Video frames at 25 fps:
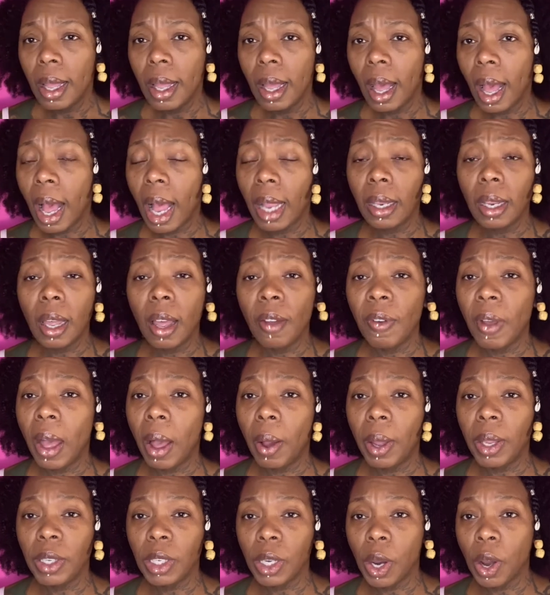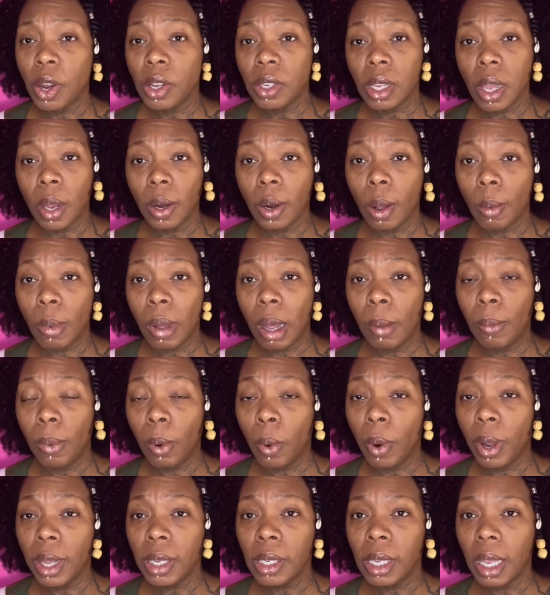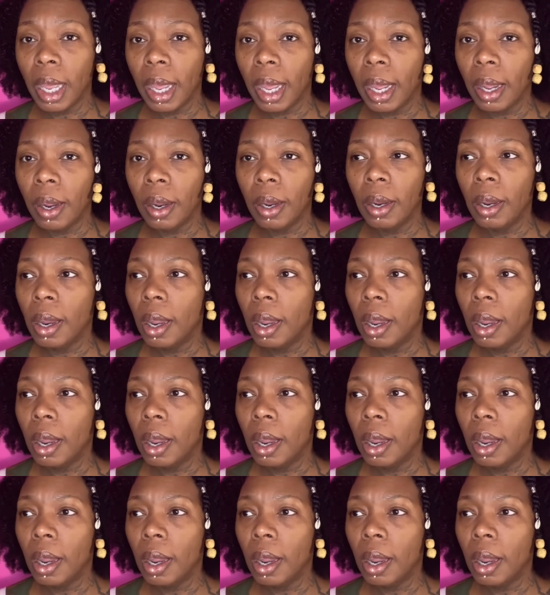I love how it turns out on my boy's hair.